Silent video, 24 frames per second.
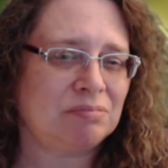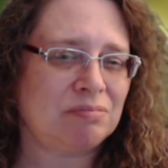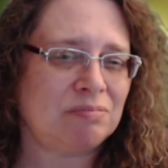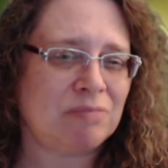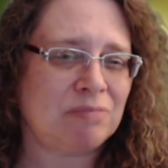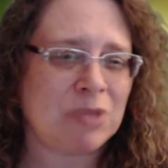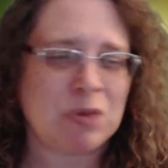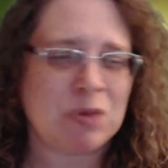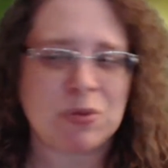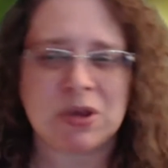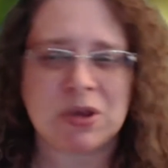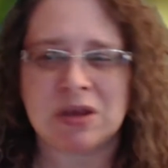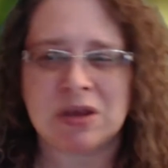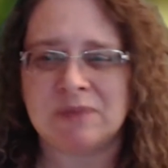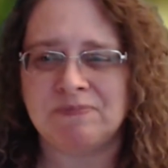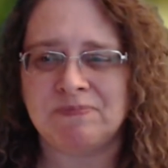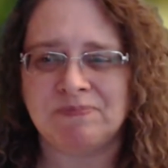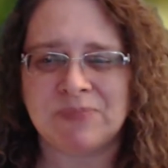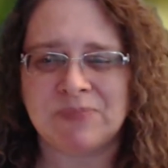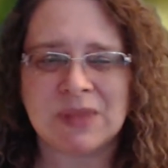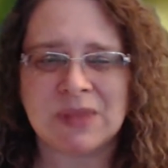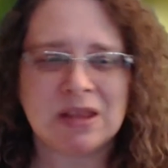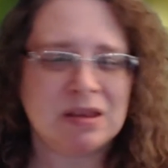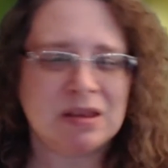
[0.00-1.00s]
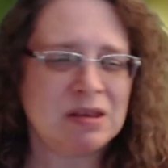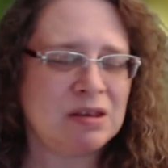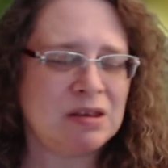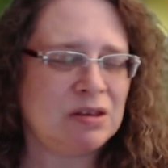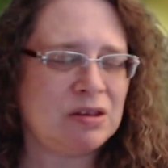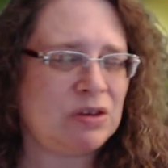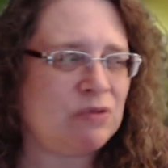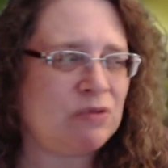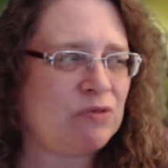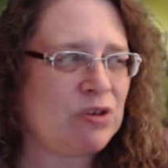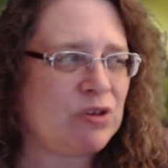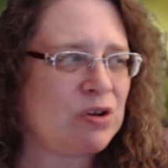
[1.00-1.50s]
Maybe
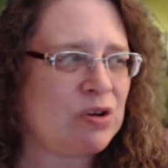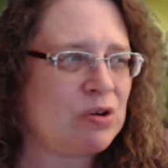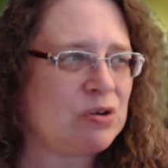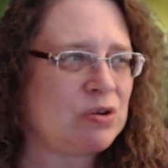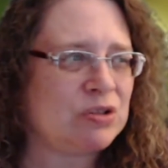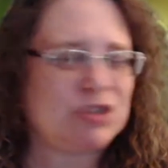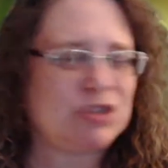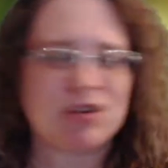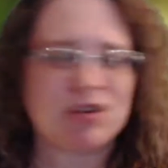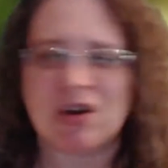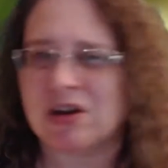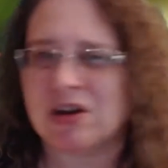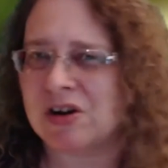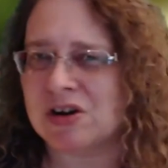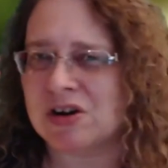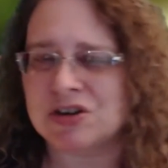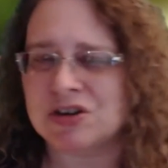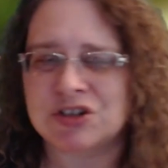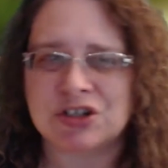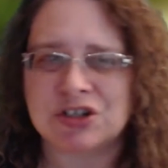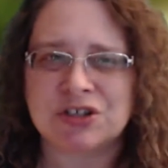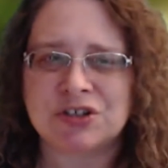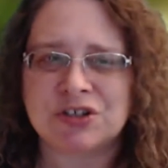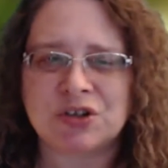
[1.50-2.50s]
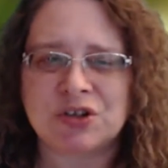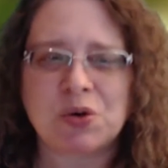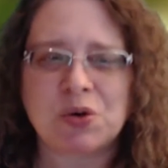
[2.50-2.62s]
you feel a strong urge just to